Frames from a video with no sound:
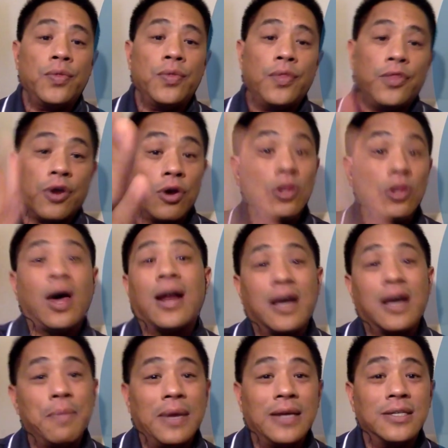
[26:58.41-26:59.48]
there are a lot of
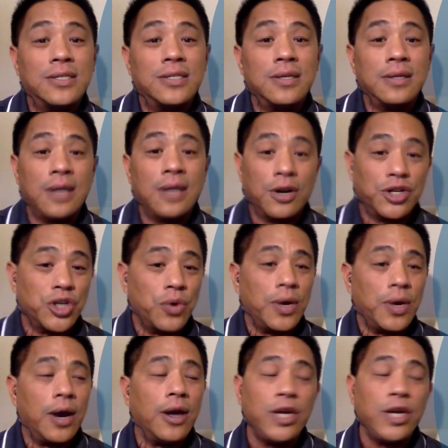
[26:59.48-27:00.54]
committees that are shown
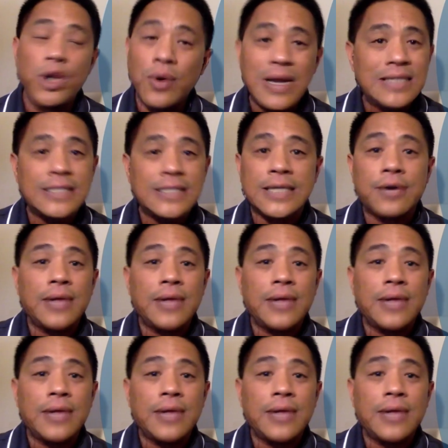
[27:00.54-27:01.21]
here, and you don't necessarily